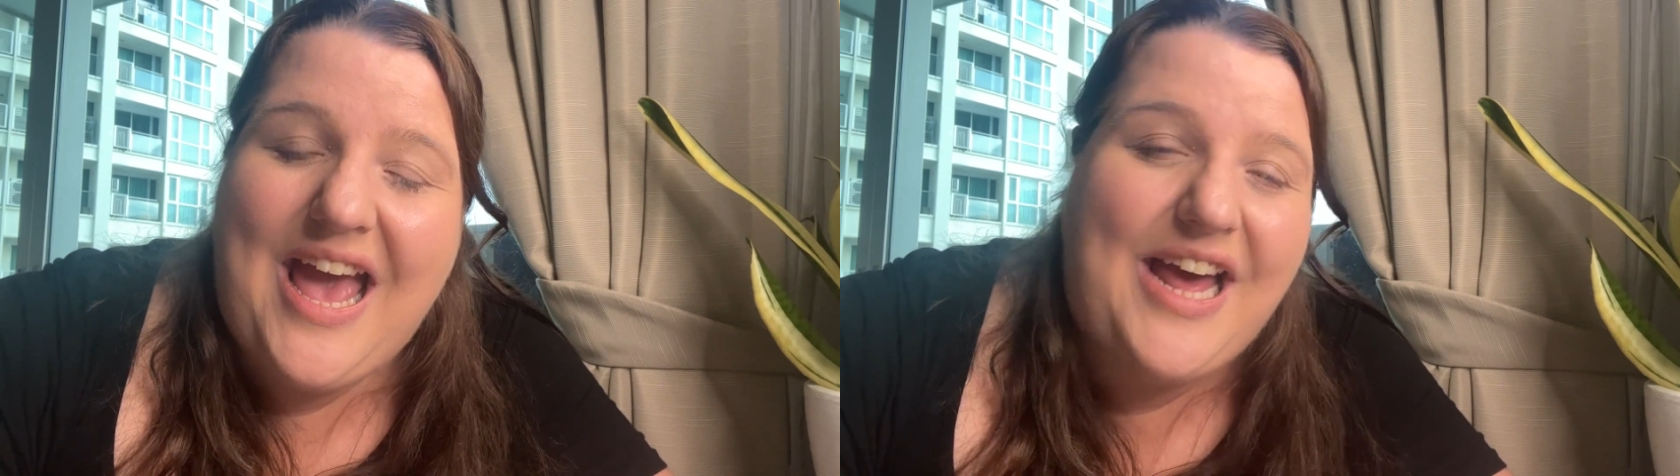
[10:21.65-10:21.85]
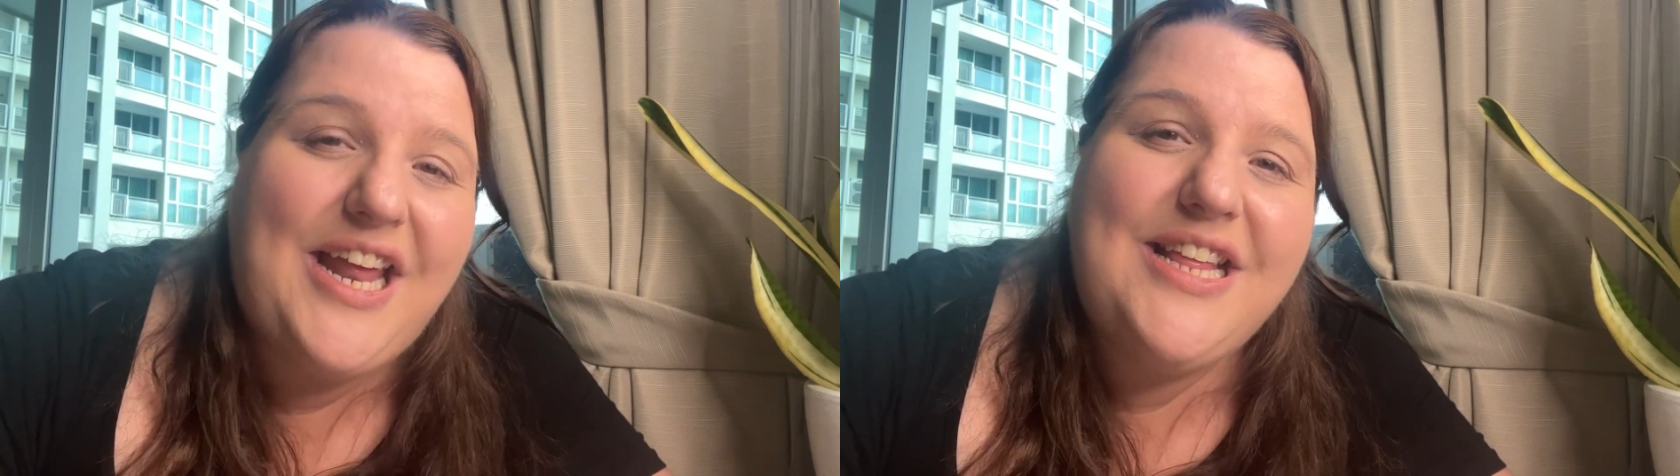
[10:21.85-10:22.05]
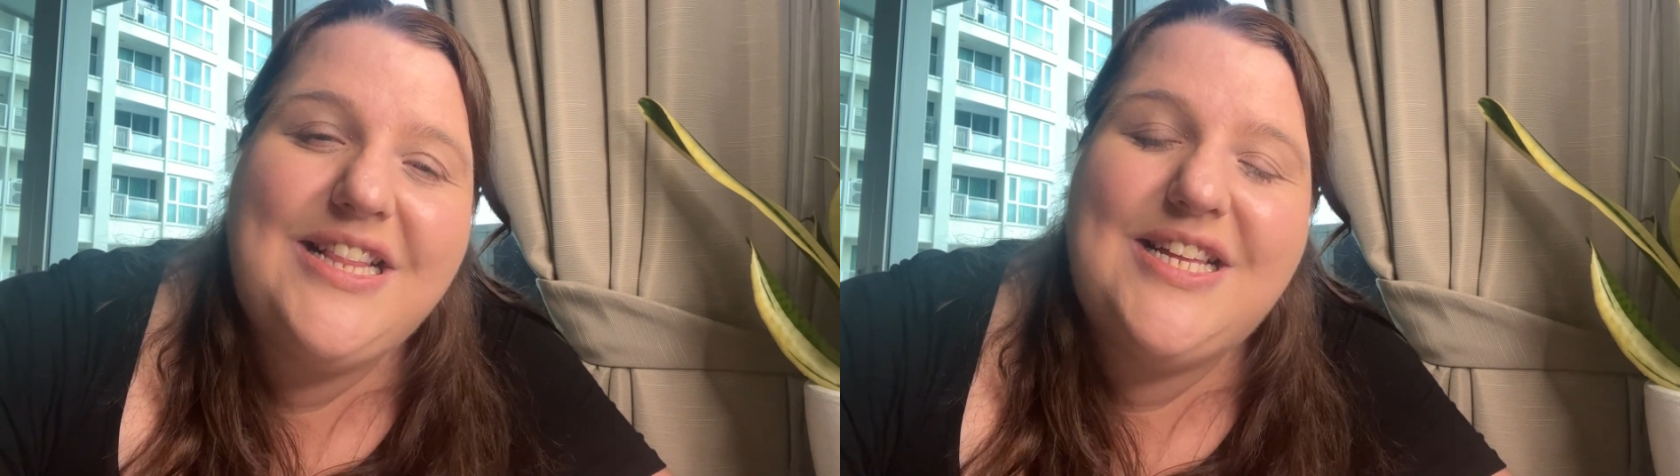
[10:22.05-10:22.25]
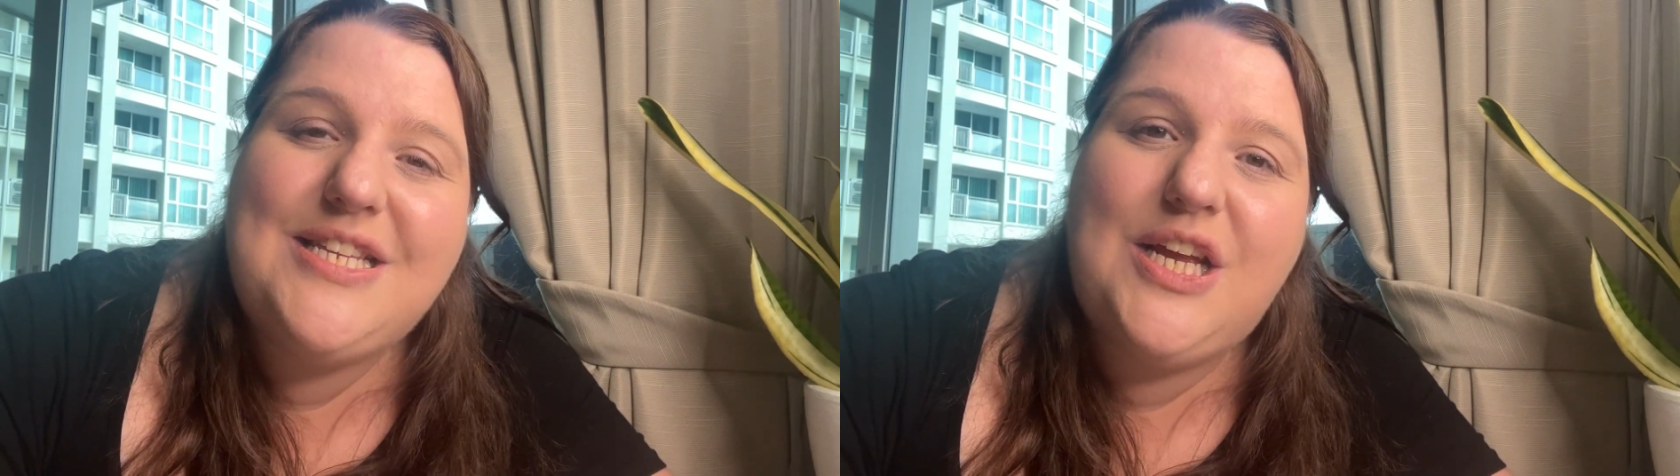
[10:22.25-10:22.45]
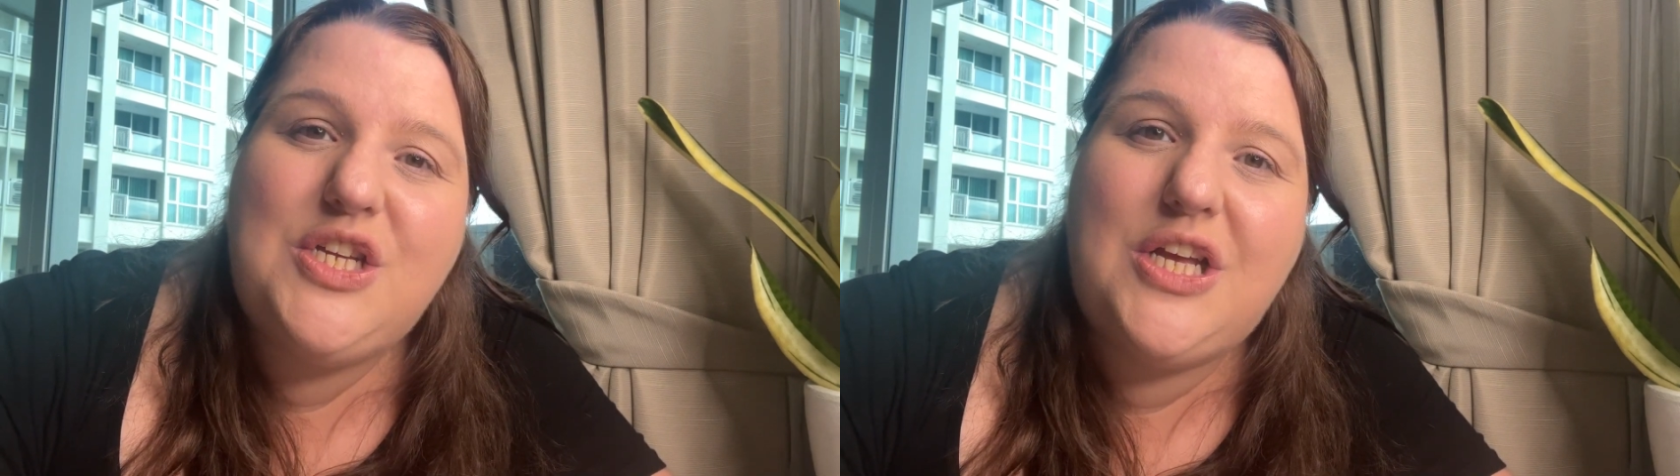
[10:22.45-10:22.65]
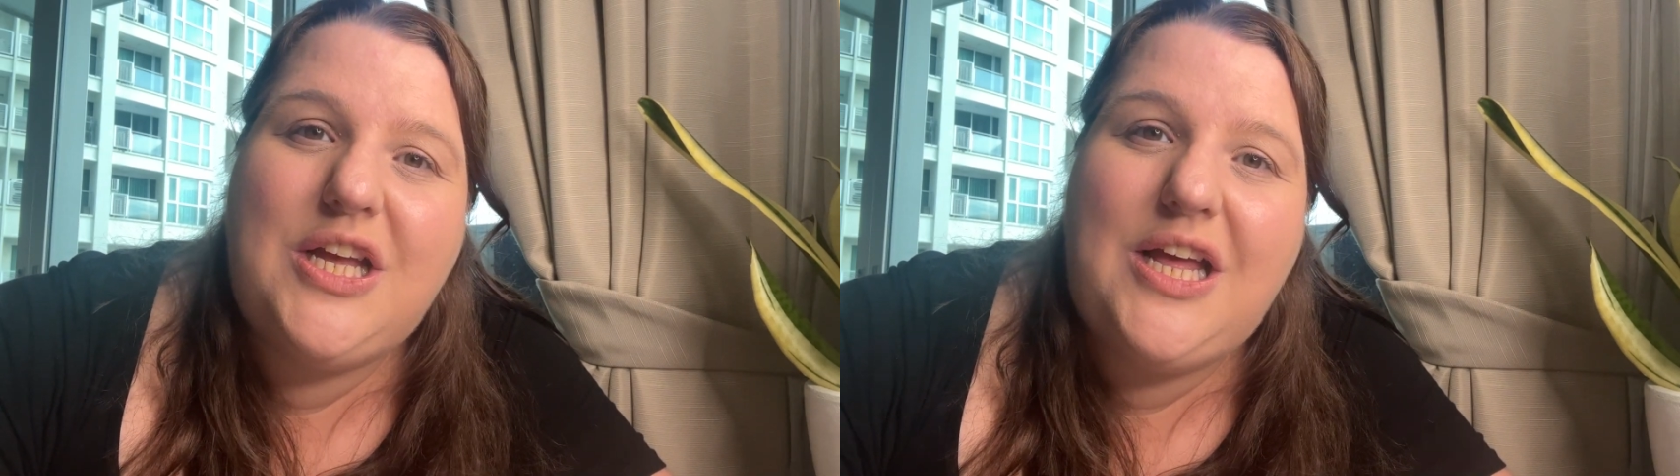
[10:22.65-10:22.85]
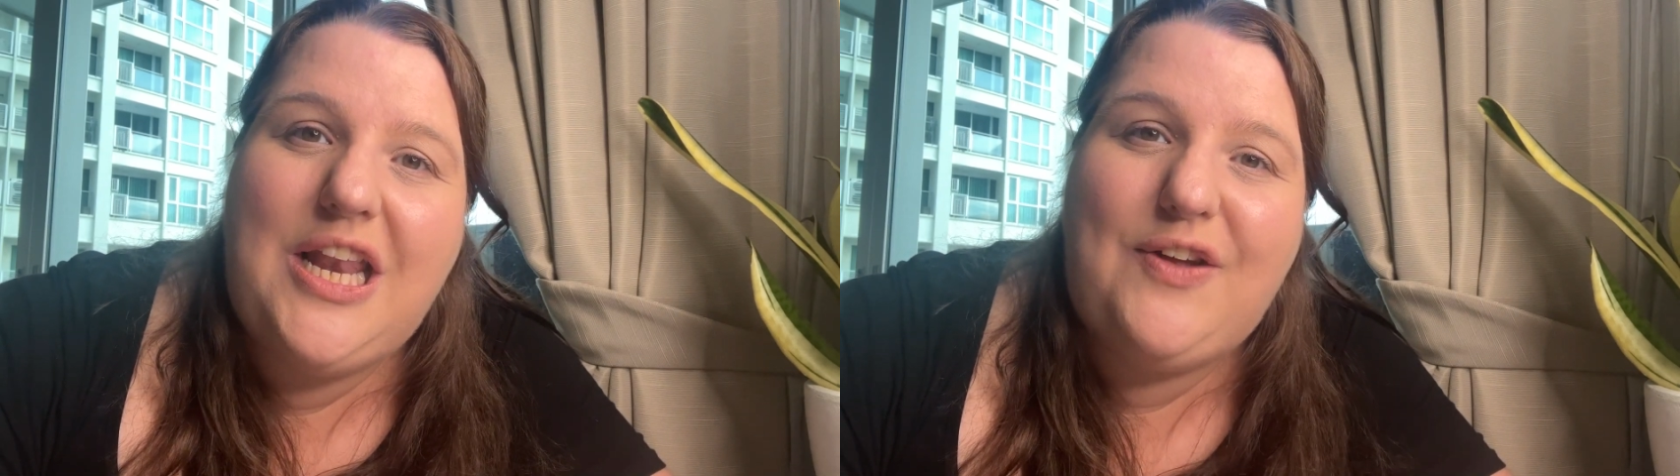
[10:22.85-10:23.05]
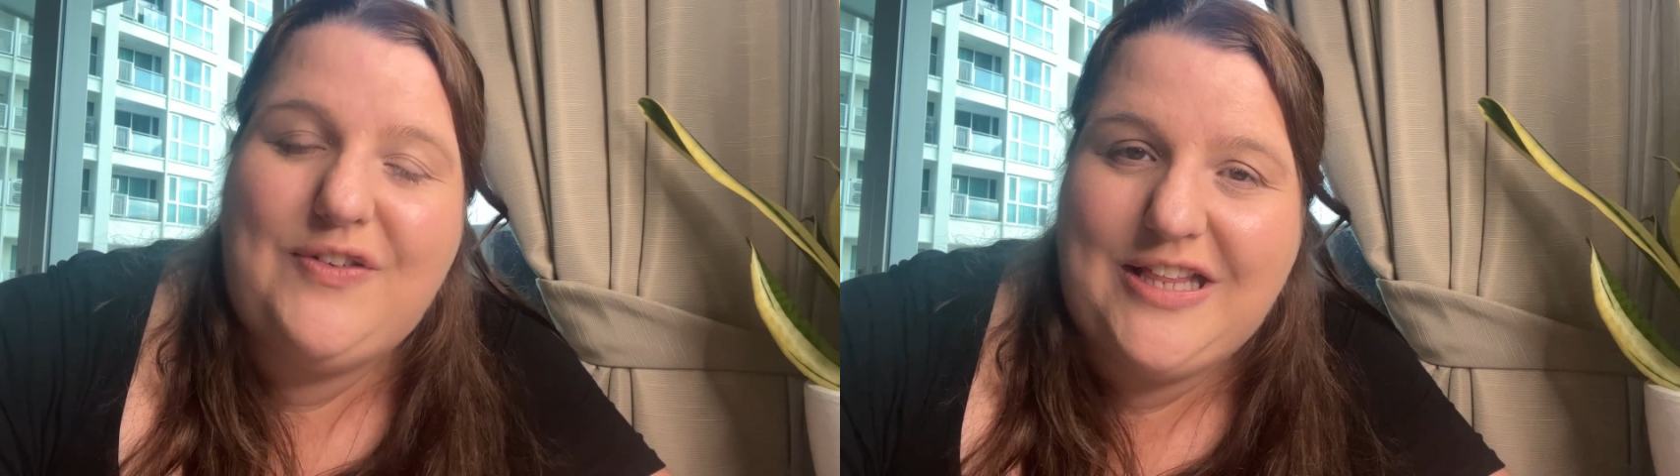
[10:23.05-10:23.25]
And I think that's such a
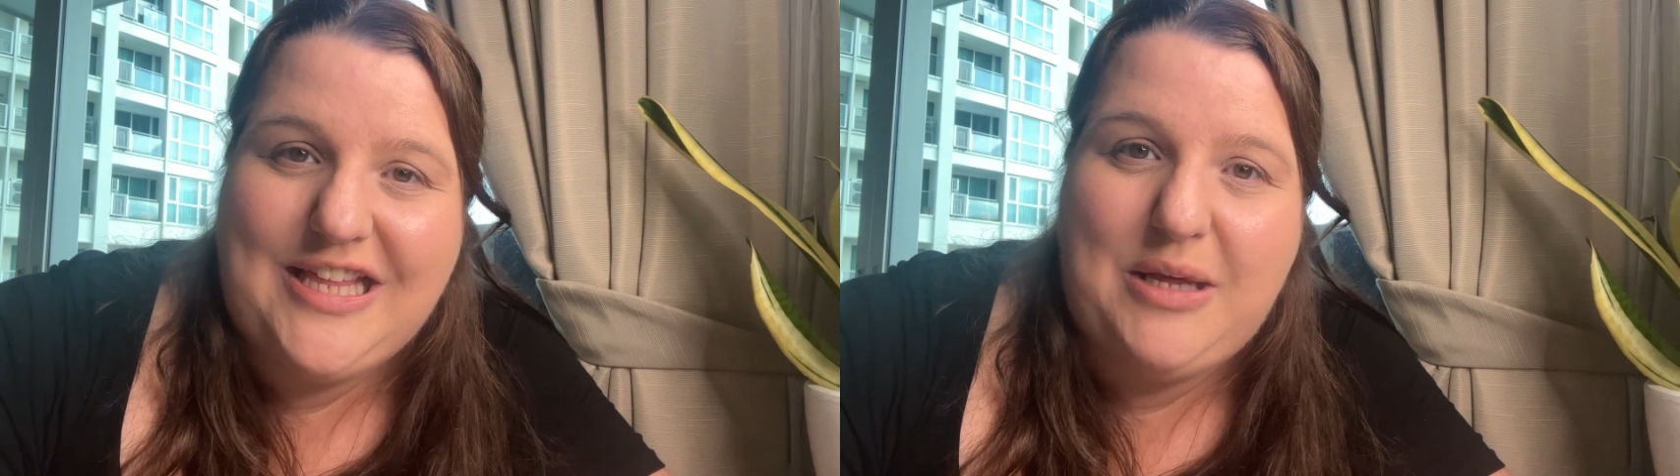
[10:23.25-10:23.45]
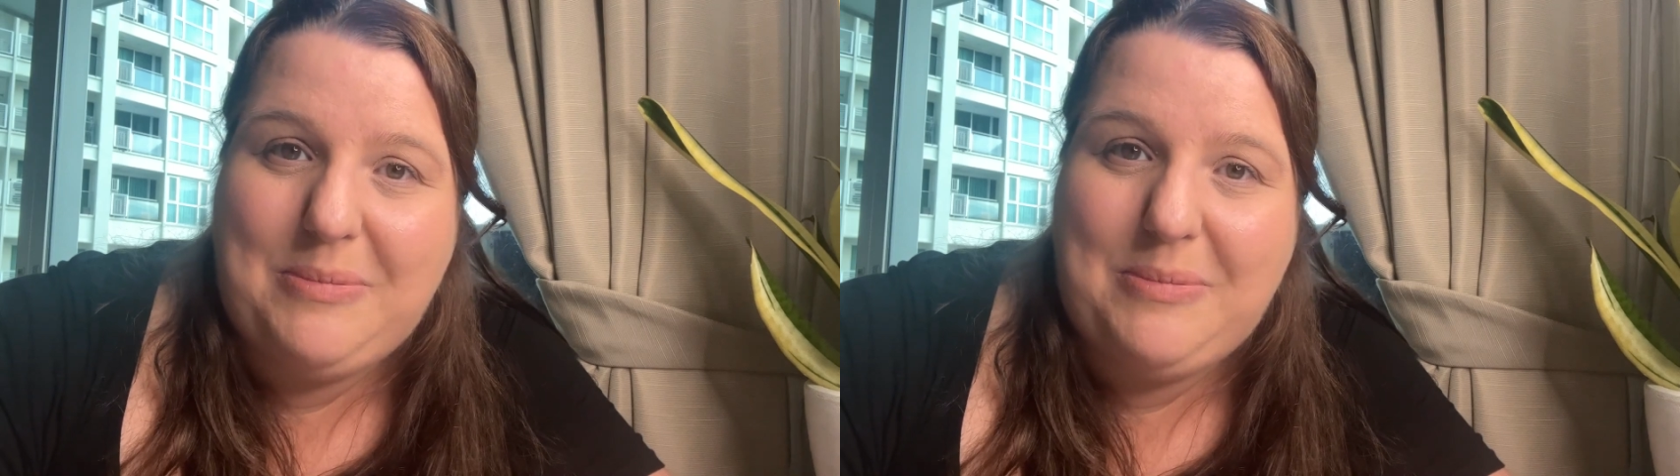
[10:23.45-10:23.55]
lovely thing,